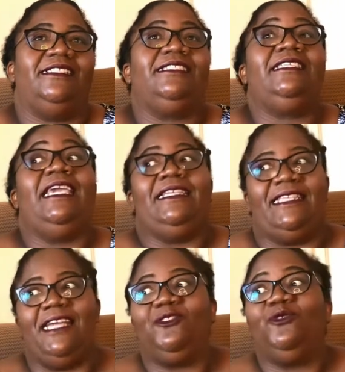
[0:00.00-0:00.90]
Yes,
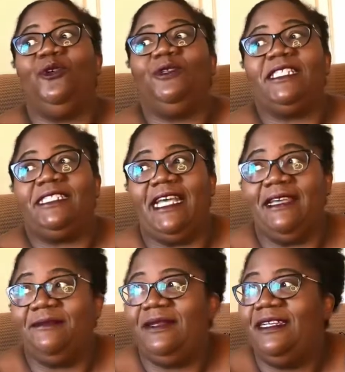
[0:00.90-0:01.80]
I do all the
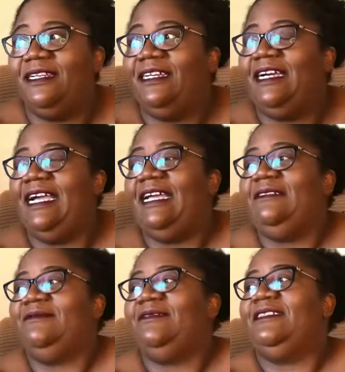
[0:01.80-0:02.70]
time.
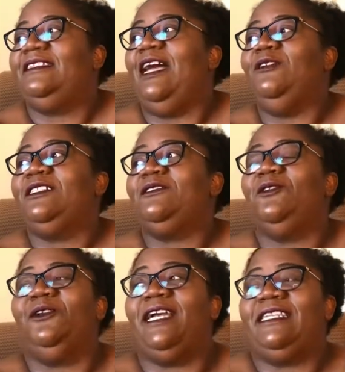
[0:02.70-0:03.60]
Now it's no
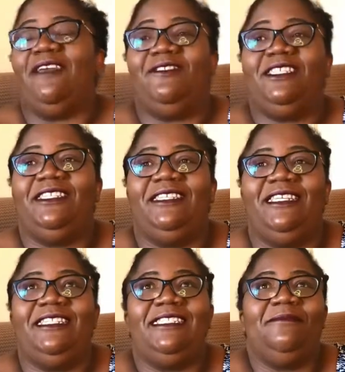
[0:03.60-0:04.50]
longer diversion.
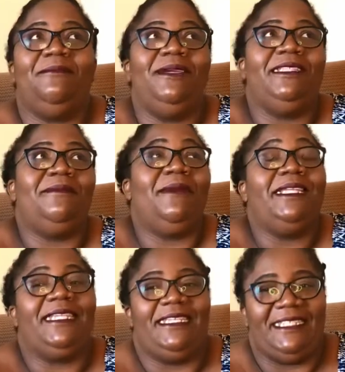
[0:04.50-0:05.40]
It's a
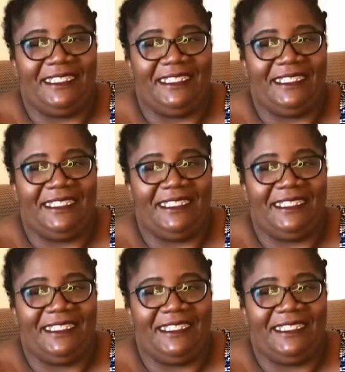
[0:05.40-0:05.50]
mandate.